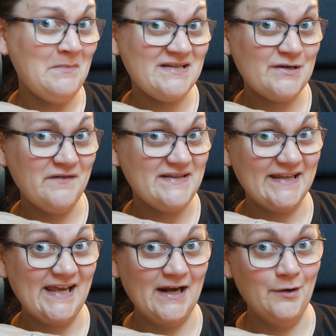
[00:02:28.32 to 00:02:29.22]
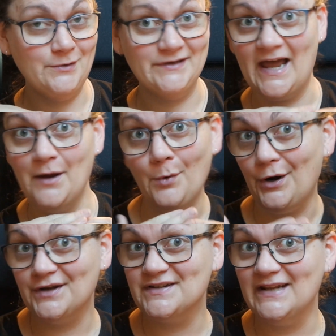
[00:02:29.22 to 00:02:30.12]
name is Lovisa Kallerhult, I
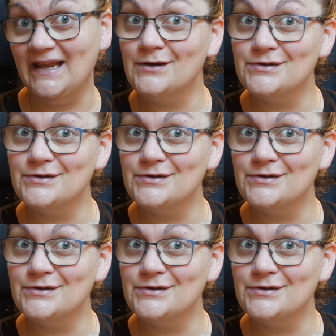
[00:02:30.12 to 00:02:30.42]
work as an